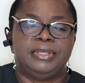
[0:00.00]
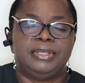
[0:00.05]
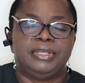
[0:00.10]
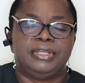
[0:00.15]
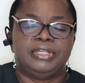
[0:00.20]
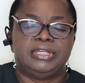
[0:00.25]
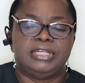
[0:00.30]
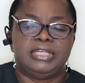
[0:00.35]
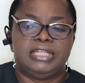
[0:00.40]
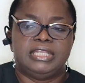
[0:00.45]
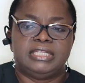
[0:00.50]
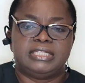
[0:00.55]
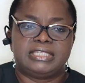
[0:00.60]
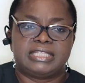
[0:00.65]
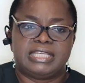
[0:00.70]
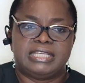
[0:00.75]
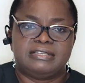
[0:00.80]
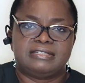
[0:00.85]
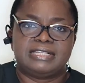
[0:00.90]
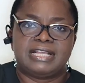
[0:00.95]
the
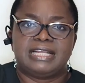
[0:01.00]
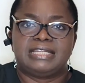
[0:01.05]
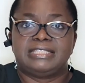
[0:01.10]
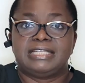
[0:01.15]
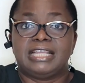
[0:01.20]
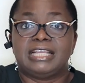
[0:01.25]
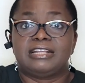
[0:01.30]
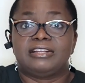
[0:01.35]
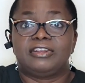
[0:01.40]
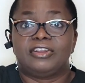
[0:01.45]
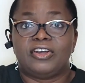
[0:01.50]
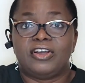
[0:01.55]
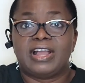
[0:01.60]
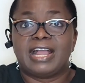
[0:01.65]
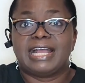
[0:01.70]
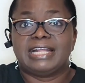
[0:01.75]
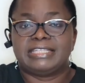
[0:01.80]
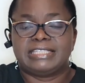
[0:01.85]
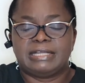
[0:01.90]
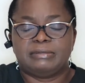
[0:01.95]
skills that take
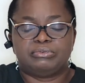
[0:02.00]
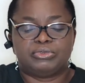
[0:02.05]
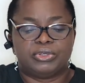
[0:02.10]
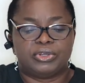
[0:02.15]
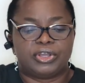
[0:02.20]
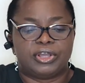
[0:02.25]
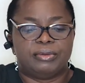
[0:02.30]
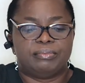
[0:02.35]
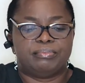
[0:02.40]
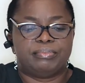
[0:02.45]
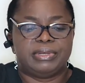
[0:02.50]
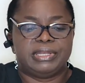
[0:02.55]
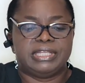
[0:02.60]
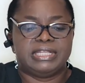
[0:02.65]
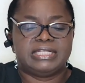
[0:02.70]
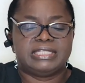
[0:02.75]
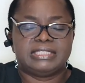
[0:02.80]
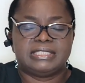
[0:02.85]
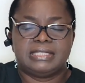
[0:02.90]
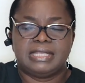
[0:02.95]
longer time to
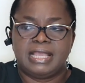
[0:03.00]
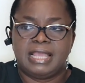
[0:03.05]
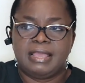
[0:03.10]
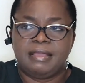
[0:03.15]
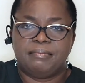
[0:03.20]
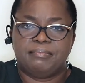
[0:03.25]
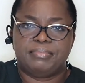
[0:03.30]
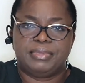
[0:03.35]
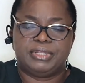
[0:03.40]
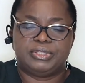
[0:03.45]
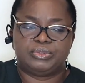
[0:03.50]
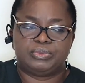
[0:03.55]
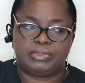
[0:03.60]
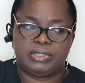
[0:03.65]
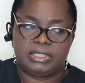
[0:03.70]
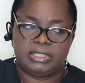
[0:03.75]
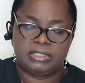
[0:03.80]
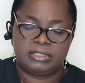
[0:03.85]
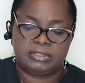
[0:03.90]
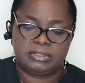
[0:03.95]
complete
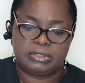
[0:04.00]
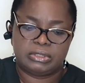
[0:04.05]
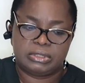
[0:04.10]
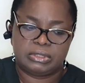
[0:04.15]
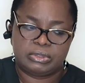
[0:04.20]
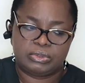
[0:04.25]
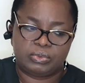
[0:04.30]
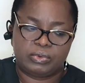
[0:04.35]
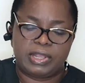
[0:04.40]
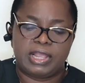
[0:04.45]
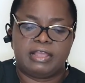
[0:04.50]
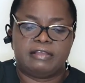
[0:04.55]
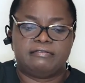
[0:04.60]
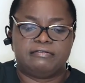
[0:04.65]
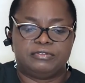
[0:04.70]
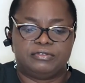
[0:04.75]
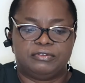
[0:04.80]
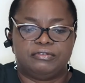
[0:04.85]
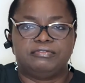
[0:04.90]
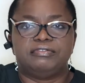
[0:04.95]
between 12
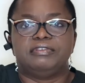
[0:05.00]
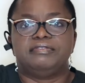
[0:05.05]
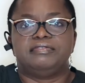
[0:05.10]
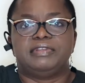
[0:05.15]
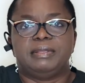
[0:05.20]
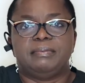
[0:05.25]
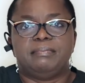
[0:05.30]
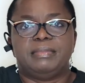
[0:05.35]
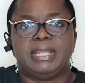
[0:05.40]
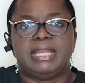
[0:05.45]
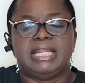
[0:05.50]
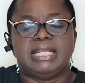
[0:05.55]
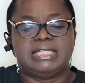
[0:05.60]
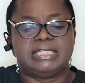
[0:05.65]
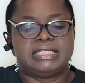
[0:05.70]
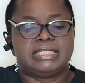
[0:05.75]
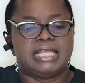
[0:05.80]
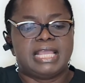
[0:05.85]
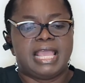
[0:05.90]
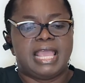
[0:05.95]
to 15
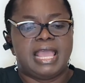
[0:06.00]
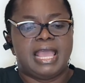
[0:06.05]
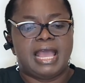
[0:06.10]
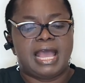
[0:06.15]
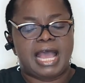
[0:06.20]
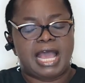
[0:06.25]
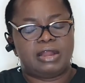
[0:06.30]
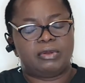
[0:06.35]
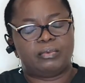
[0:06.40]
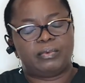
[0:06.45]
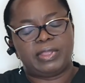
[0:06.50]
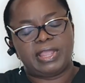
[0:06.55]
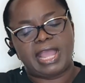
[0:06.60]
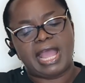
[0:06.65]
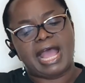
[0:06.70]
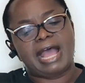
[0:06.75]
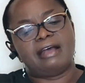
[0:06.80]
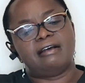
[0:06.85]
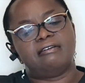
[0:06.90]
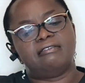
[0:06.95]
minutes. And we
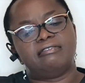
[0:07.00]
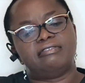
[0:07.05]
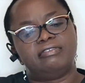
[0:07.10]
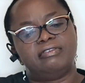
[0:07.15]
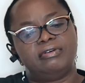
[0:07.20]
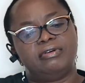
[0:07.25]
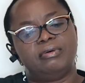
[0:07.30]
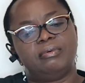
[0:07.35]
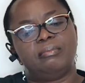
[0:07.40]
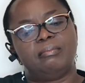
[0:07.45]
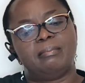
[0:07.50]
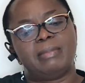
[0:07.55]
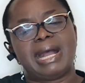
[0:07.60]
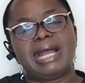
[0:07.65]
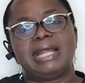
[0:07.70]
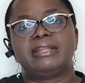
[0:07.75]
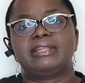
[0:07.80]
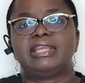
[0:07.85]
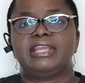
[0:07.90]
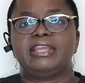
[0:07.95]
have
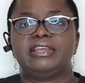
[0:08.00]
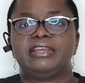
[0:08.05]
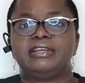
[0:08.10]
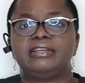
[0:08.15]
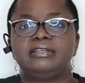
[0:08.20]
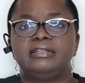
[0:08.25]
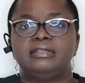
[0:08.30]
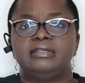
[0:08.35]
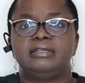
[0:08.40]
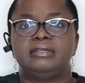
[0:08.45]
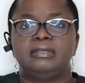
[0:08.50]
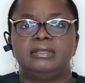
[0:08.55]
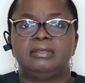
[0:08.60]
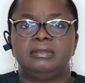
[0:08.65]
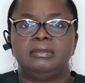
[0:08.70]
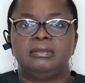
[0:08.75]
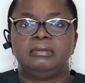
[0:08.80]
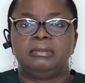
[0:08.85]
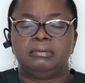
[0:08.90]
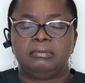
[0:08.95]
mouth care,
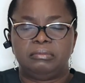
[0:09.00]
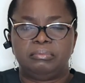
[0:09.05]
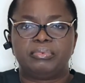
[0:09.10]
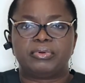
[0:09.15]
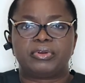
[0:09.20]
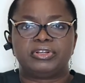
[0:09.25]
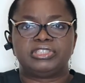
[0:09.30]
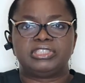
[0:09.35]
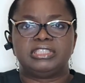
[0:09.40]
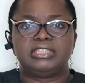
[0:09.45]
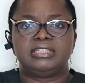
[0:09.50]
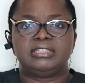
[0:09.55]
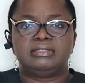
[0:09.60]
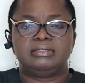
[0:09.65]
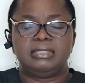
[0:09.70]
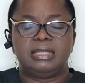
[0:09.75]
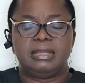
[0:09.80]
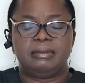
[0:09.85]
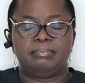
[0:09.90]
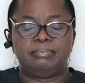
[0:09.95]
brushing
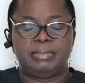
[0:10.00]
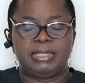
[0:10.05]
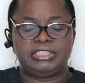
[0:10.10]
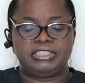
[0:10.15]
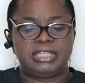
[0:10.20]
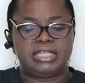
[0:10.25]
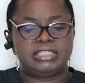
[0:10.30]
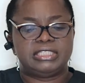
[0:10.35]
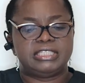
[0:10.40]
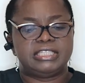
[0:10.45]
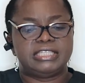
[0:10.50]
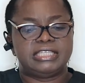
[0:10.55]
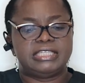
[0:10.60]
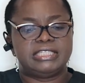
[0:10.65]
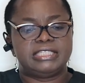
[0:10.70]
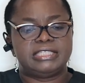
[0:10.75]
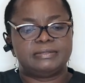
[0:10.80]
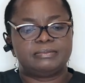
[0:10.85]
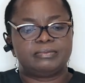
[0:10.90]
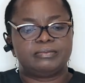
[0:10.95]
the uh, patient's
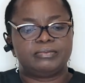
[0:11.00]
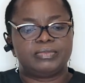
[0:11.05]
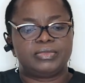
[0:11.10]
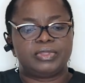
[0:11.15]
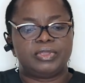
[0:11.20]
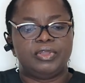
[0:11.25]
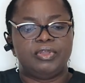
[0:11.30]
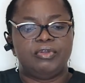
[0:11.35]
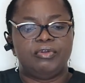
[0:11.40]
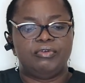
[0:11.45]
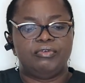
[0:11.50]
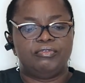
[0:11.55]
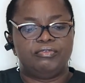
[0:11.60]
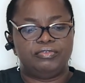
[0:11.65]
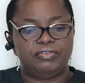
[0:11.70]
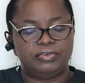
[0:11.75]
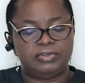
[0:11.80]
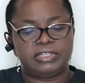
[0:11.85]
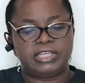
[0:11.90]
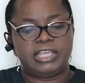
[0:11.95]
teeth,
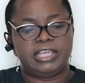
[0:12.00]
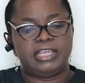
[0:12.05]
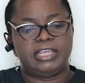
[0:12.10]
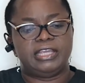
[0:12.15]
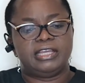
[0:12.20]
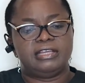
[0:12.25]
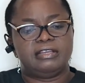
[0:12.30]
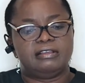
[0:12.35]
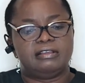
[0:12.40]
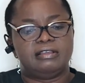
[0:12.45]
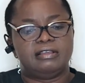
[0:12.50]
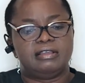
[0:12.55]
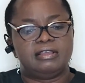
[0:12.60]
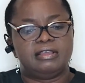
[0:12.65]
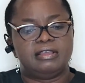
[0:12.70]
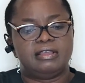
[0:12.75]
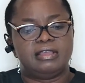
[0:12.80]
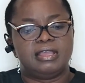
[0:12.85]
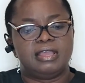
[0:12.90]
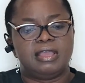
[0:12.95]
foot care,
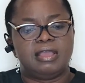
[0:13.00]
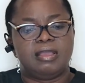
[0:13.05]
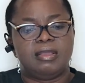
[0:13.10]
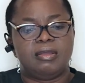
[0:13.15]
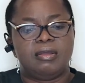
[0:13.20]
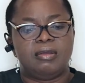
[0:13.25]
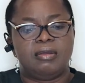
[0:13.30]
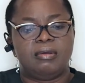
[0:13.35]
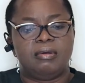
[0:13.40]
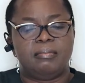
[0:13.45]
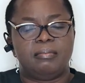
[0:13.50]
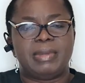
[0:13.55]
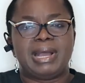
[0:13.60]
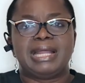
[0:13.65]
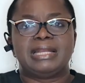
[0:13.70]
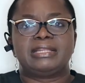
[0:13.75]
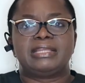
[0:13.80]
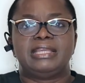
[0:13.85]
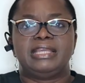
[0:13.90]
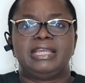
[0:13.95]

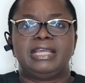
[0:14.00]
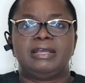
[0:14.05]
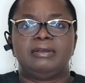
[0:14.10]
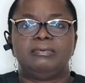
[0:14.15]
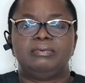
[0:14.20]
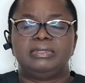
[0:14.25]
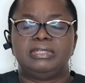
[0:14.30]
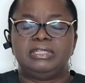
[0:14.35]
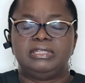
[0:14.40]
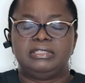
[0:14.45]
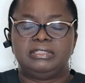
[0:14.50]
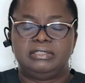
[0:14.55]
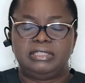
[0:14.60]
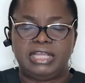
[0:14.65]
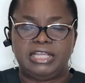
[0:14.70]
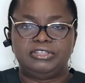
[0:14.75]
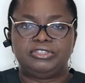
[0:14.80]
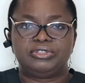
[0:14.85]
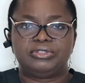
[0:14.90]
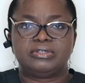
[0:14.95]
mouth care with the
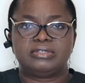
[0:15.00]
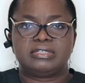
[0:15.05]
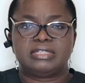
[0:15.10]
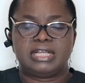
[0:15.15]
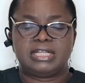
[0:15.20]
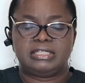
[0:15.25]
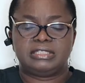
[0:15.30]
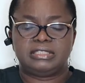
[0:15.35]
dentures that,